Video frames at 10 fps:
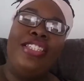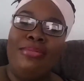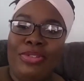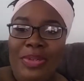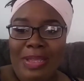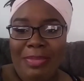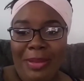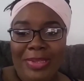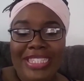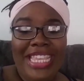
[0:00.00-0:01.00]
so I'm doing it by
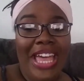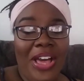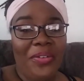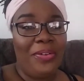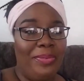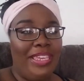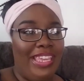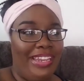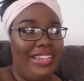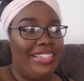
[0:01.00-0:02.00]
myself. I'm
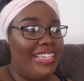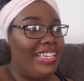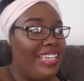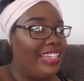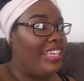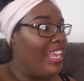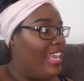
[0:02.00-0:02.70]
getting it done.